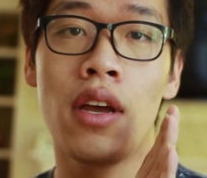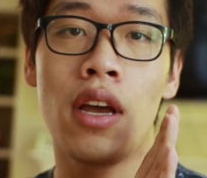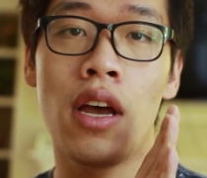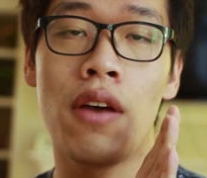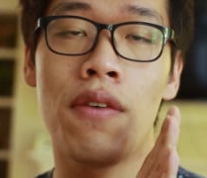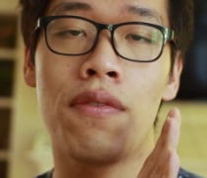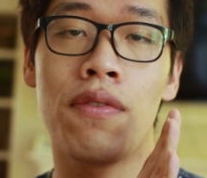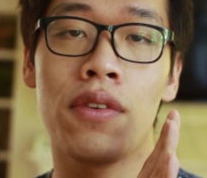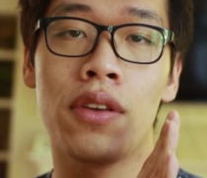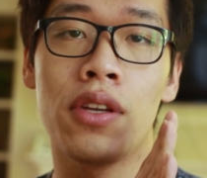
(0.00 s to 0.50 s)

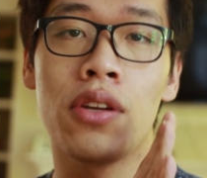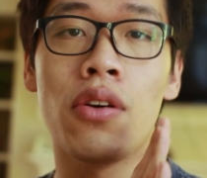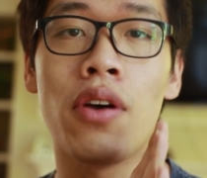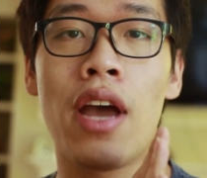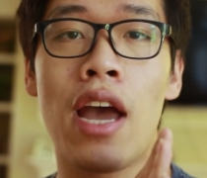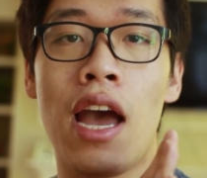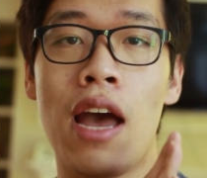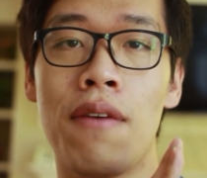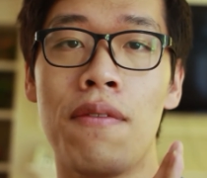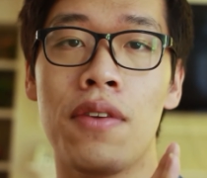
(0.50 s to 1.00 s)
of not
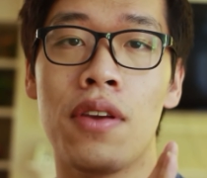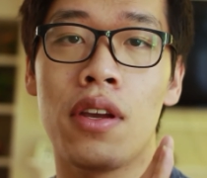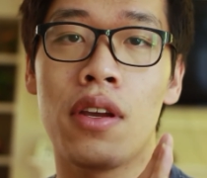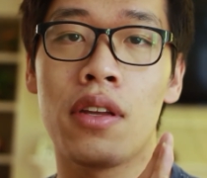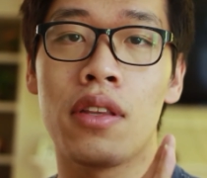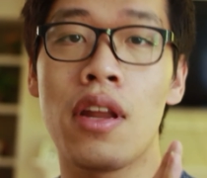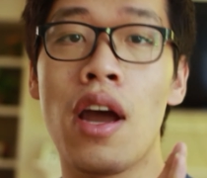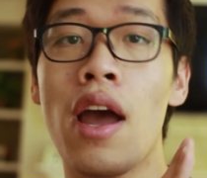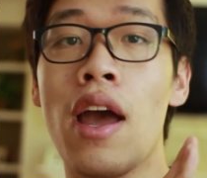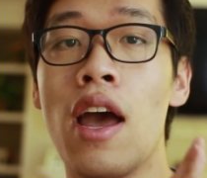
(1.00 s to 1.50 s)

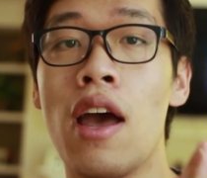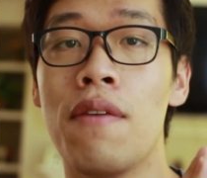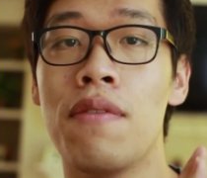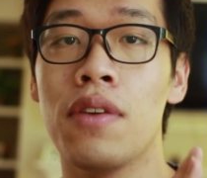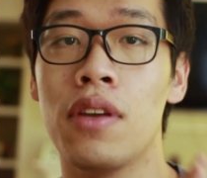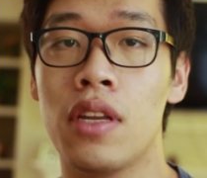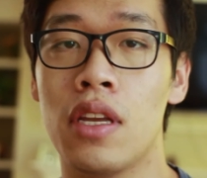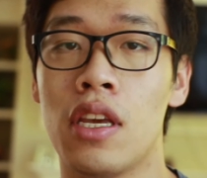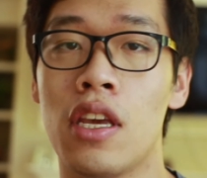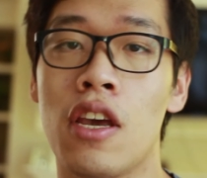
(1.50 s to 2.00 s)

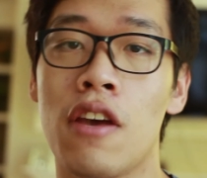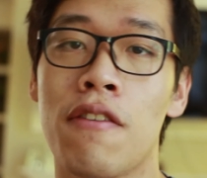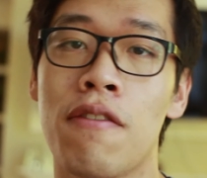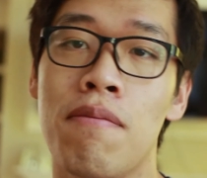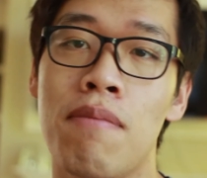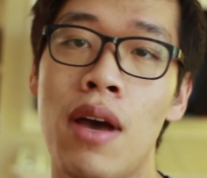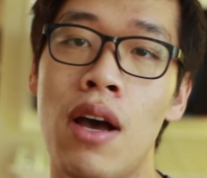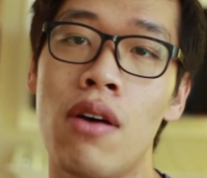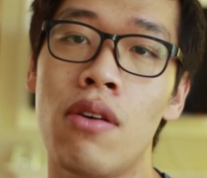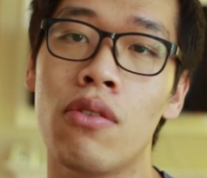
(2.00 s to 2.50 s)
having an
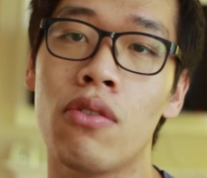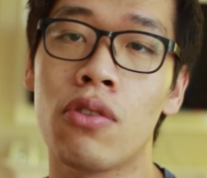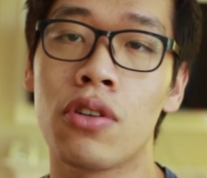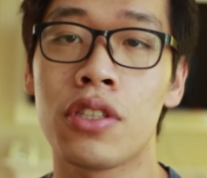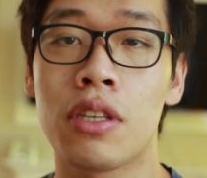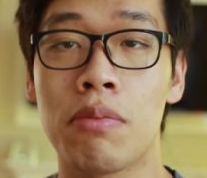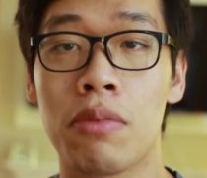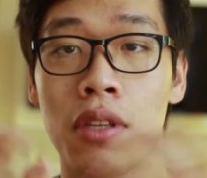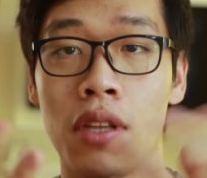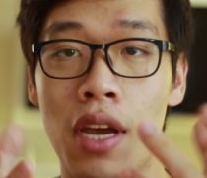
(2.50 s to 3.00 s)
EF mount or
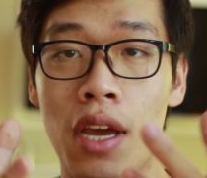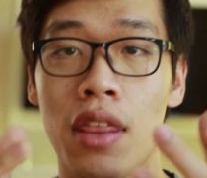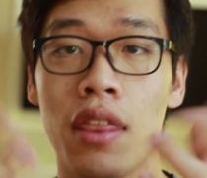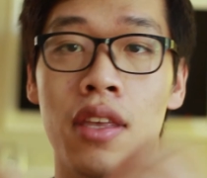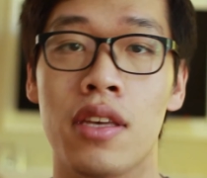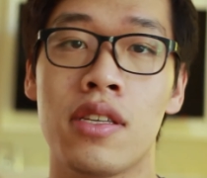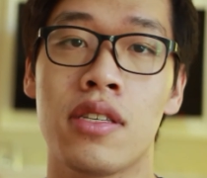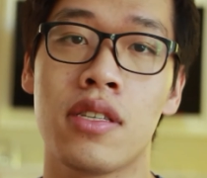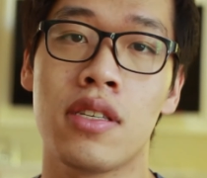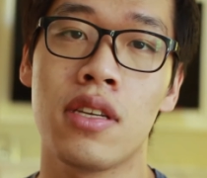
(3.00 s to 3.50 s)
something like
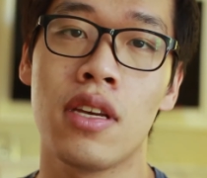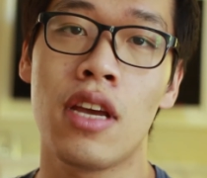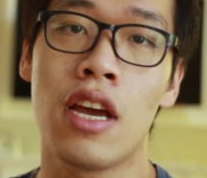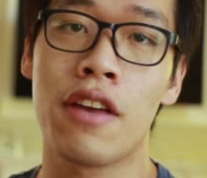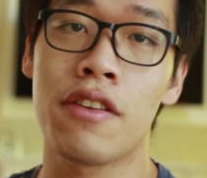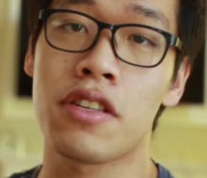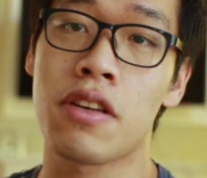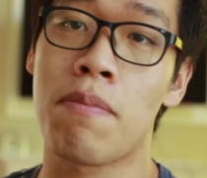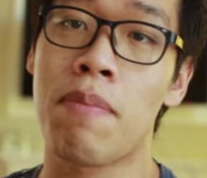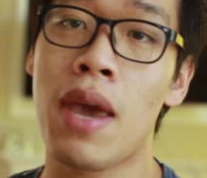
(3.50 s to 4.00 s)
this
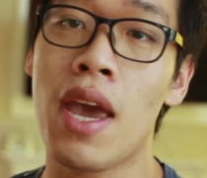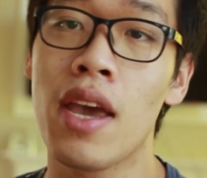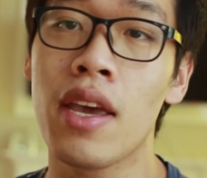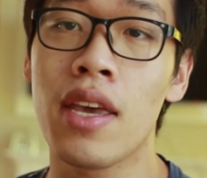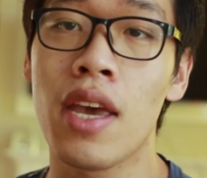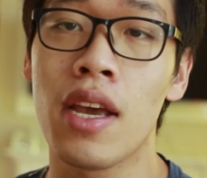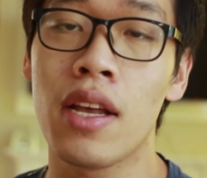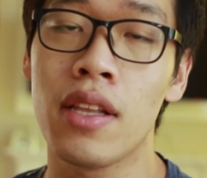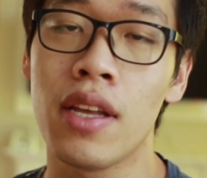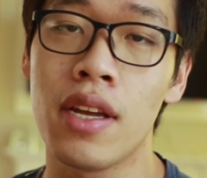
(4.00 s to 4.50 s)
as a
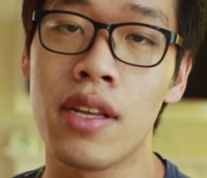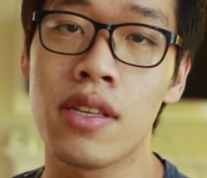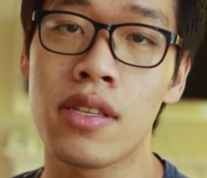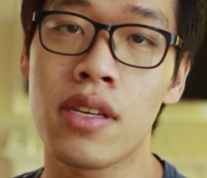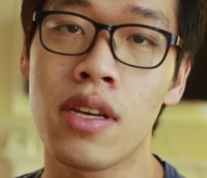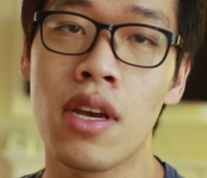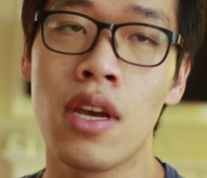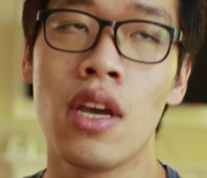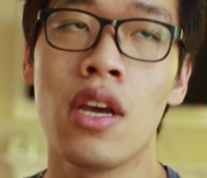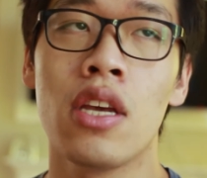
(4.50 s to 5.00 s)
pancake
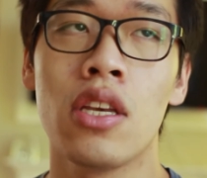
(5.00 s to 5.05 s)
lens,